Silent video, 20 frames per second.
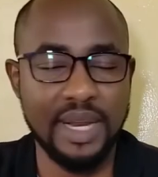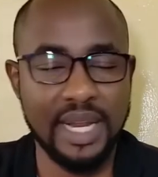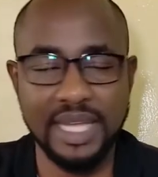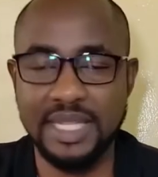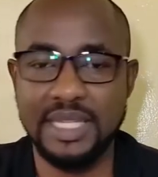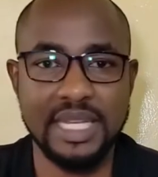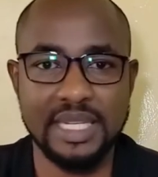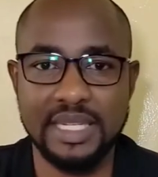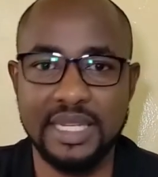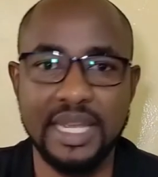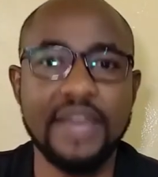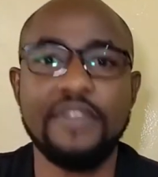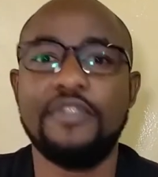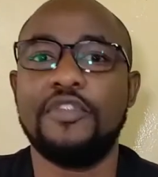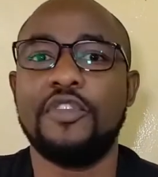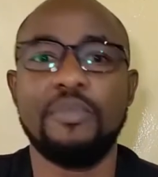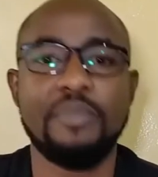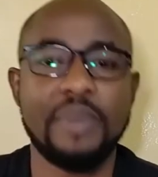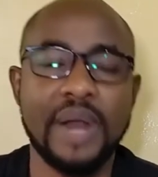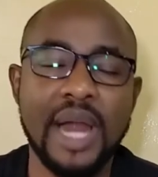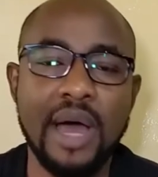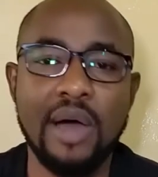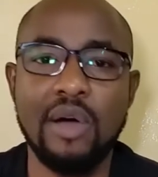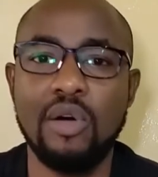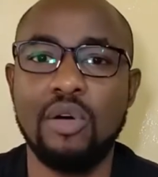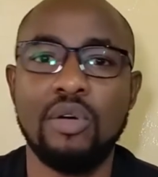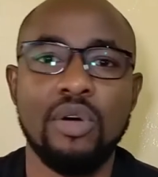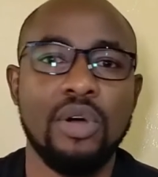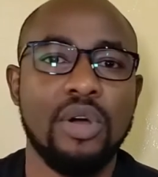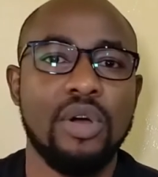let's just say from
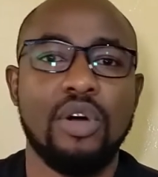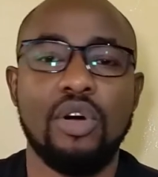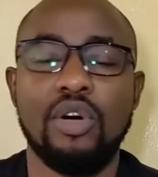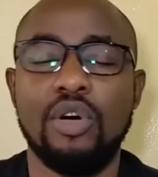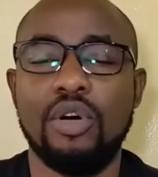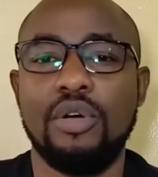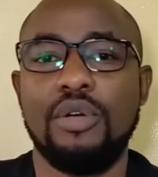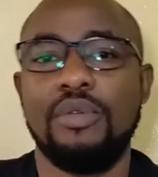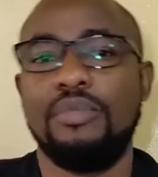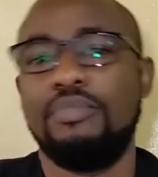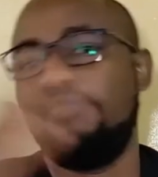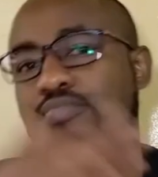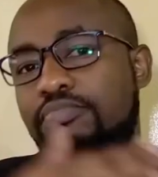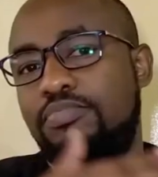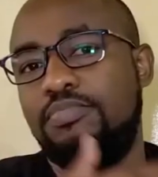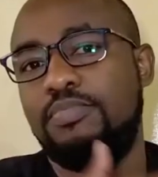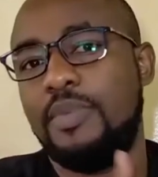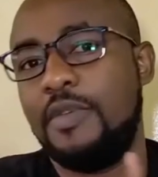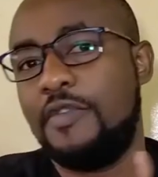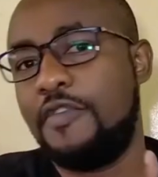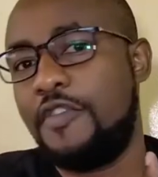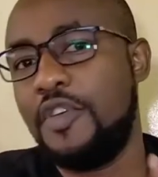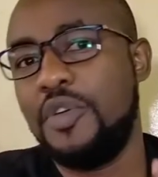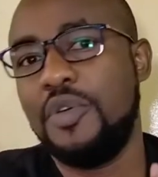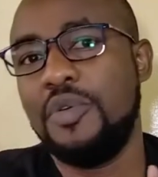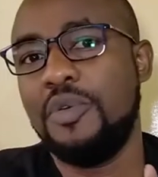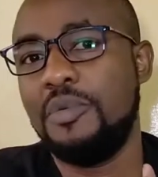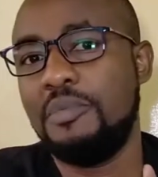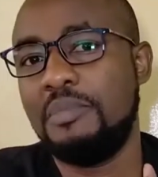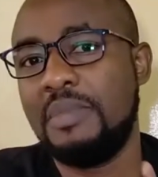now or a
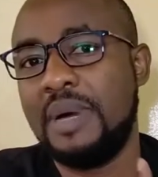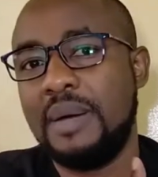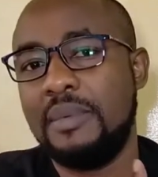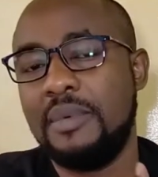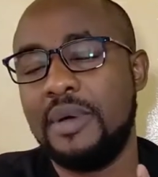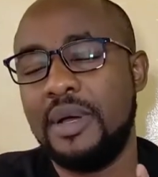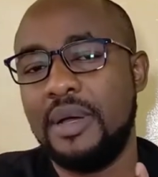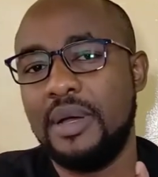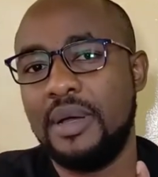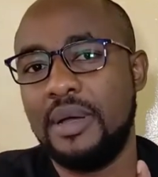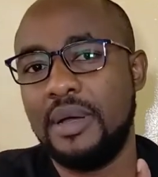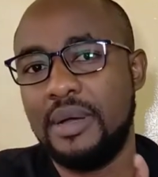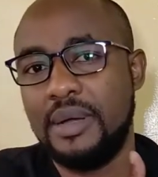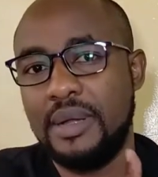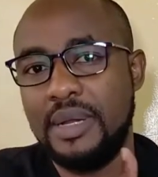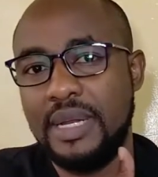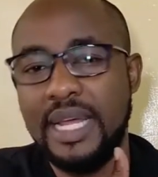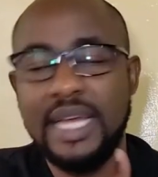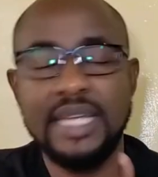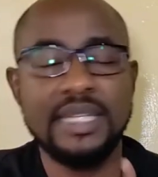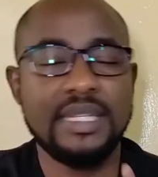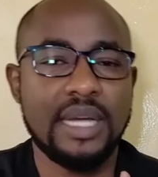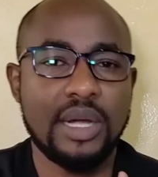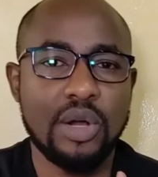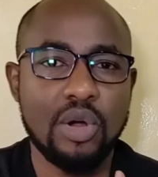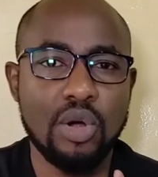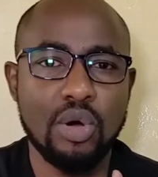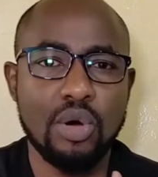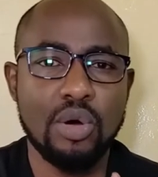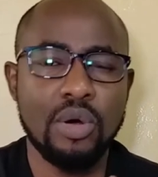few days
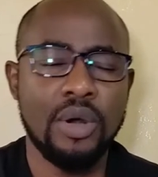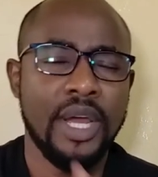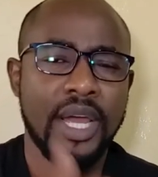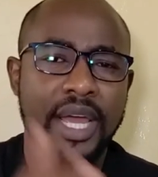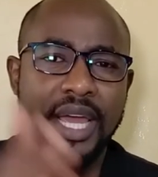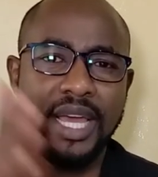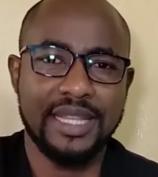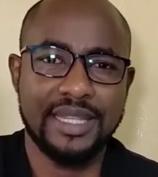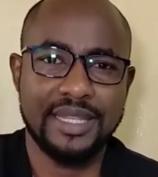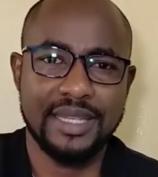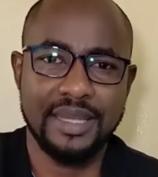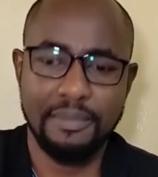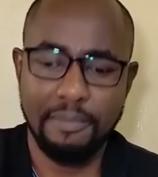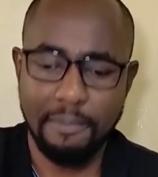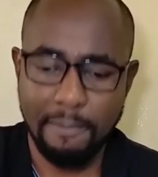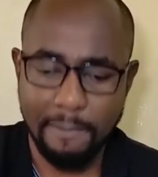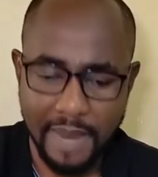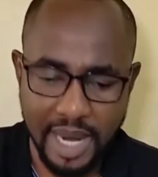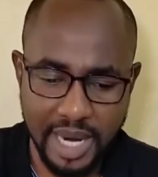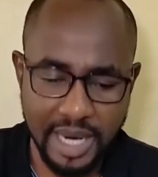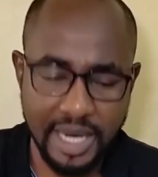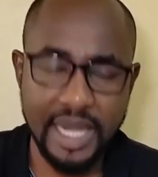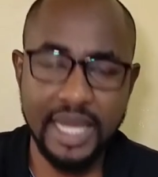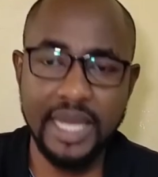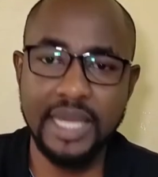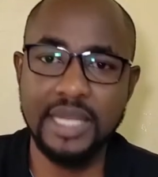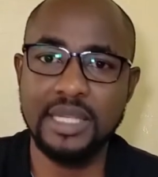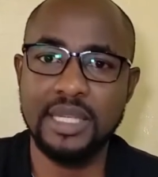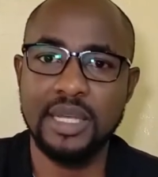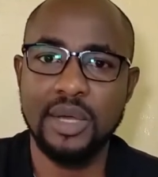ago, it's
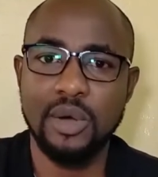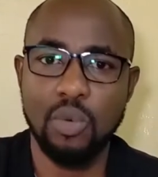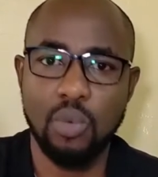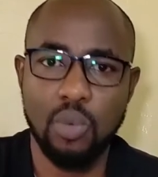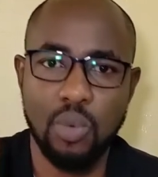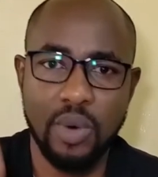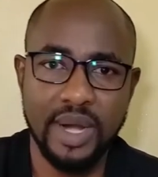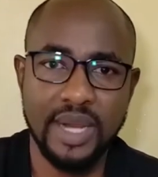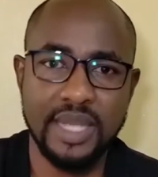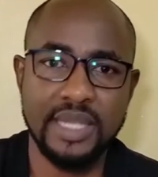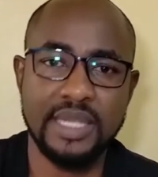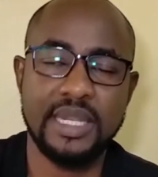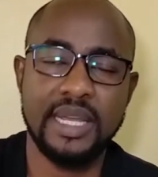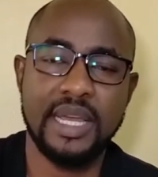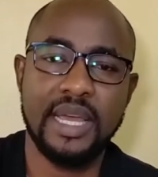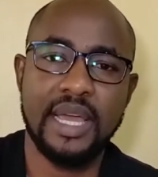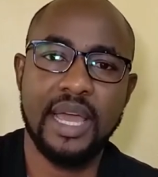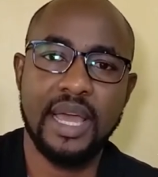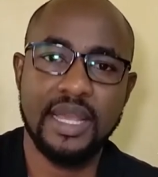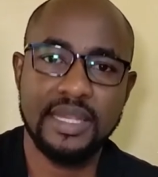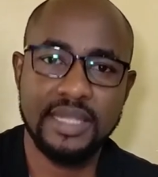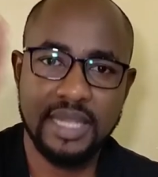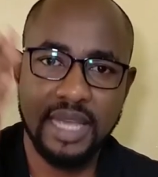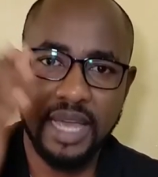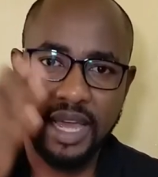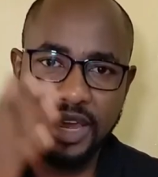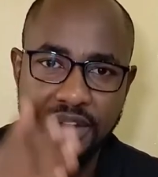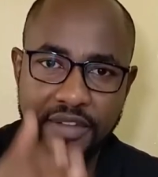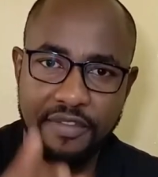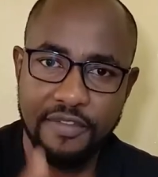Mondays, Wednesdays,
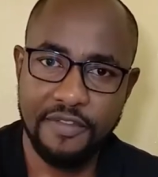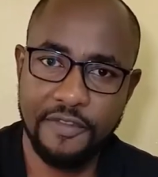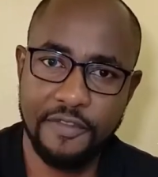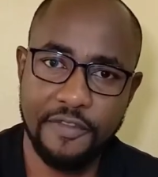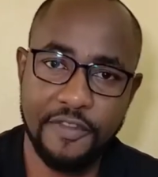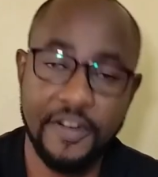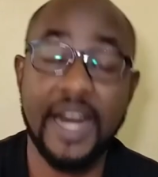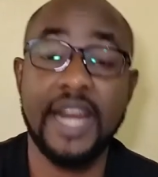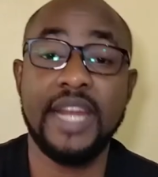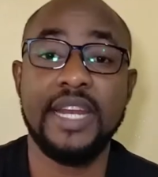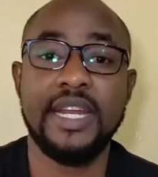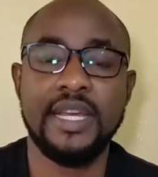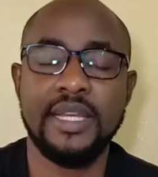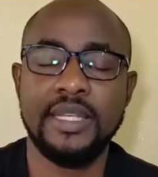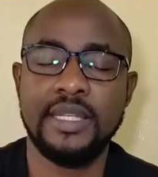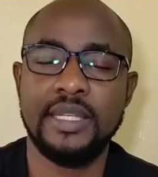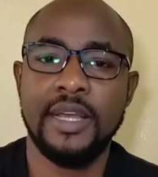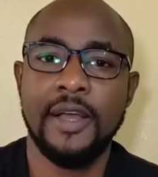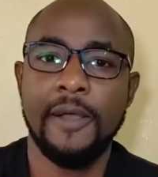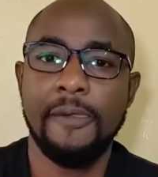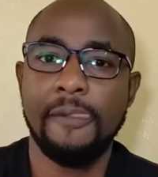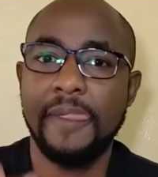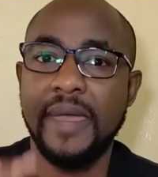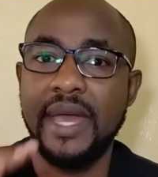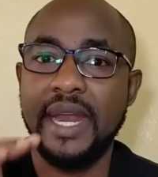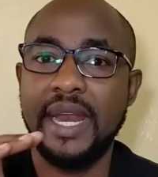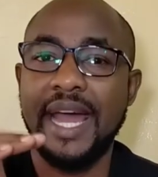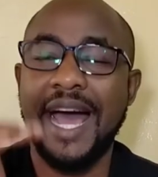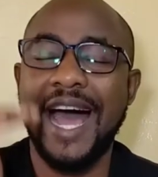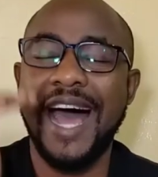and Fridays,
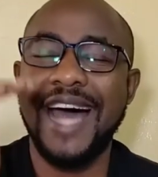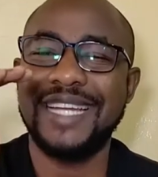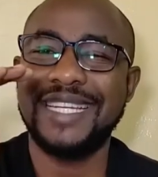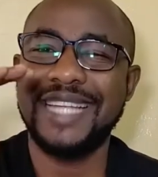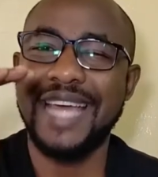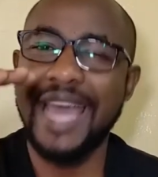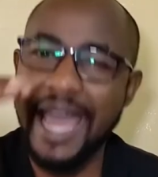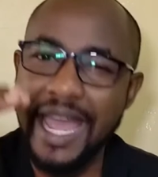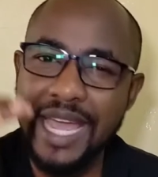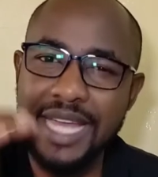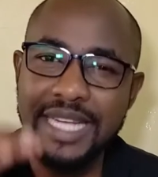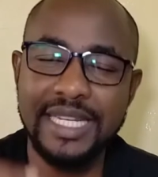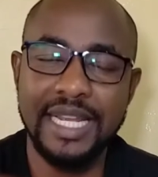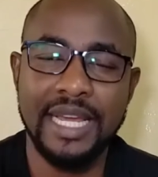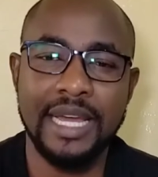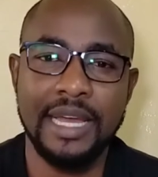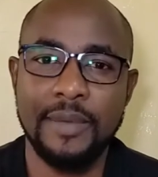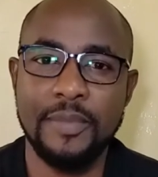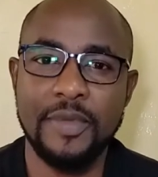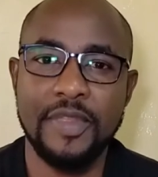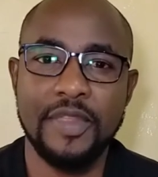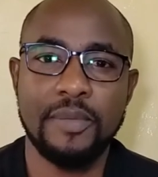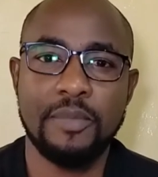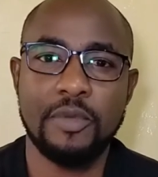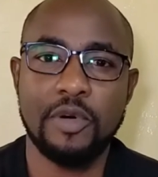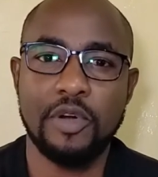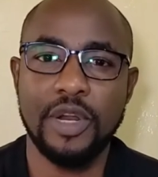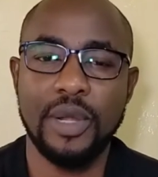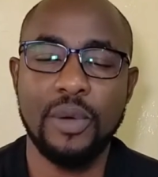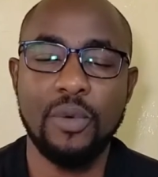and at 8 a.m. in the
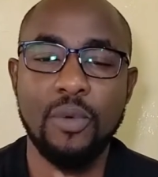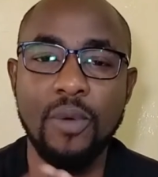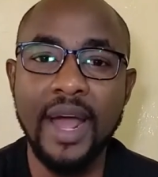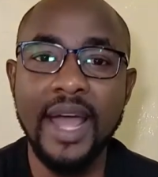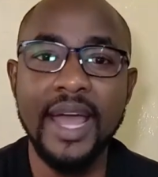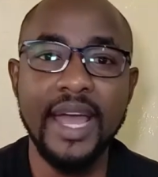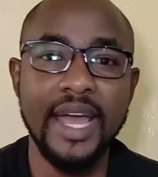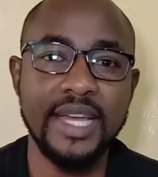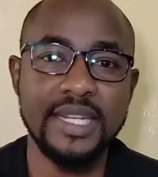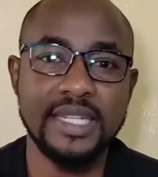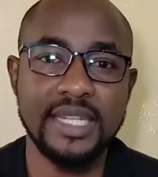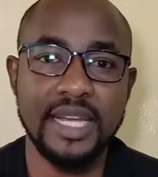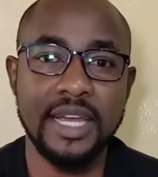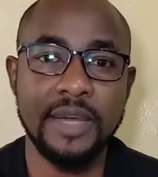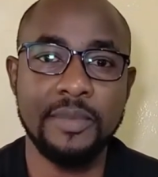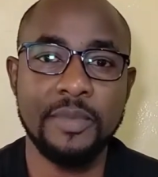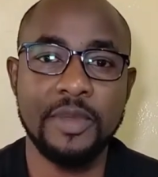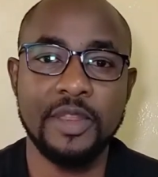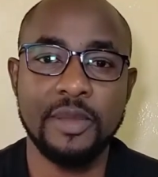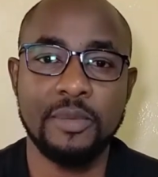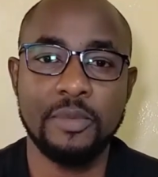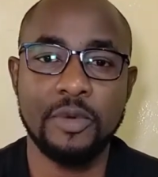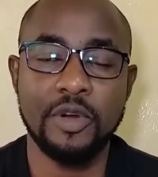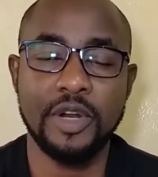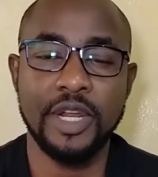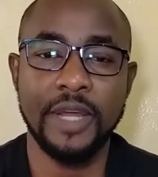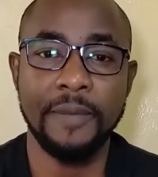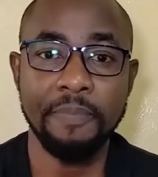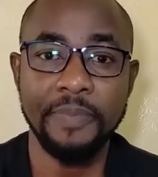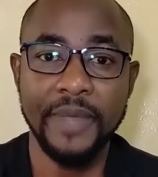morning. Why 8 a.m. in the
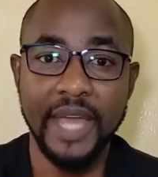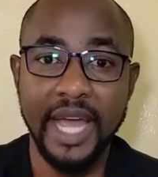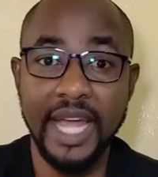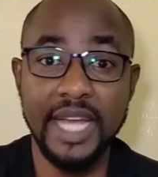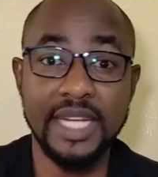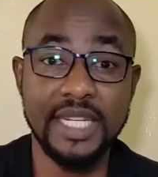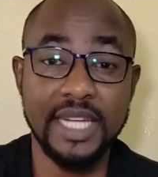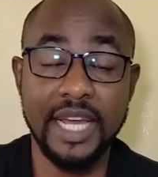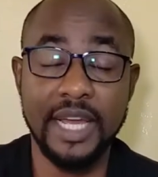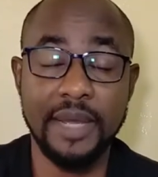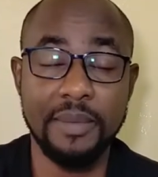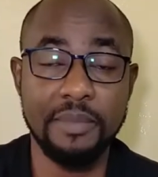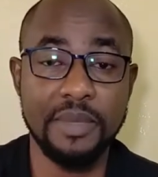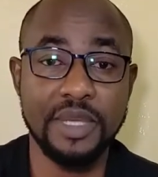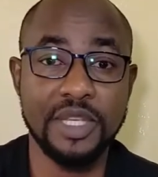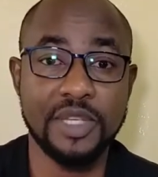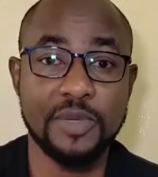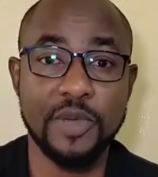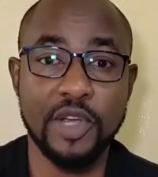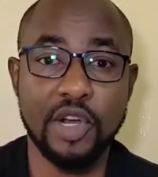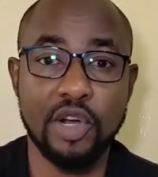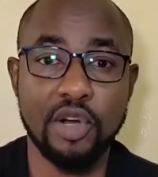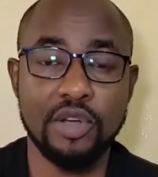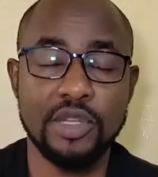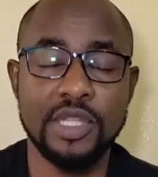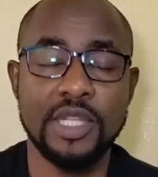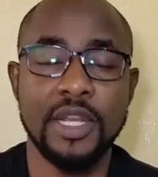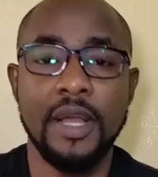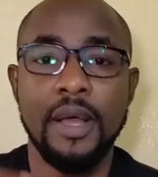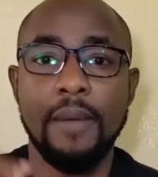morning? 8 a.m. is
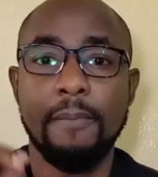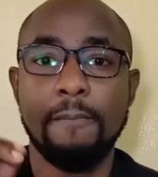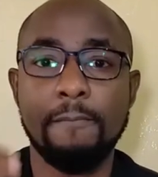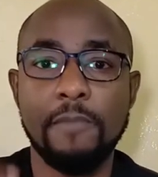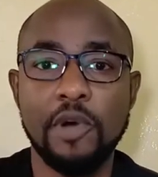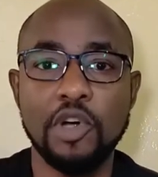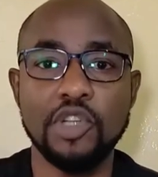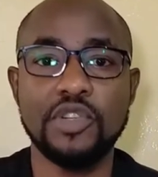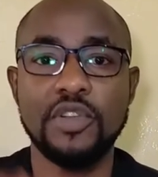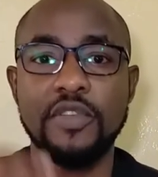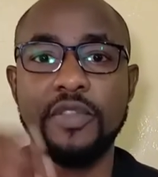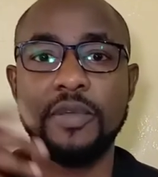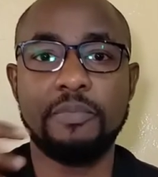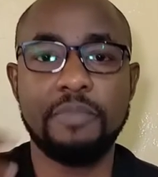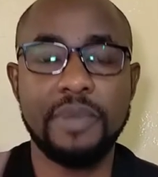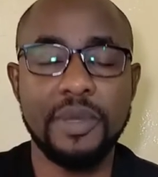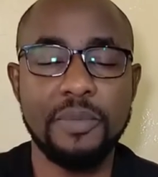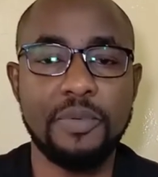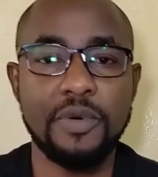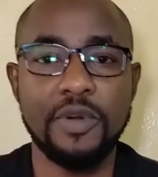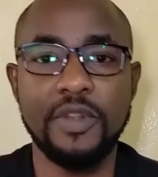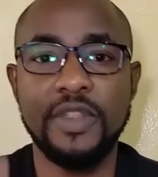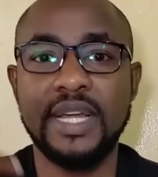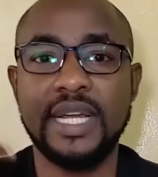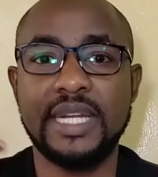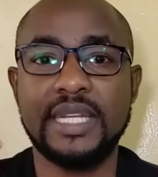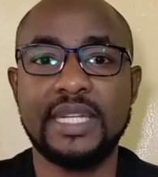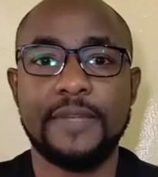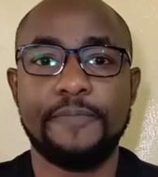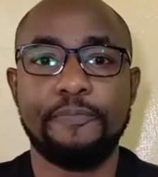because most of the people
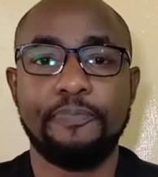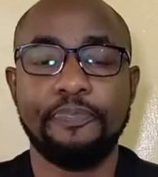that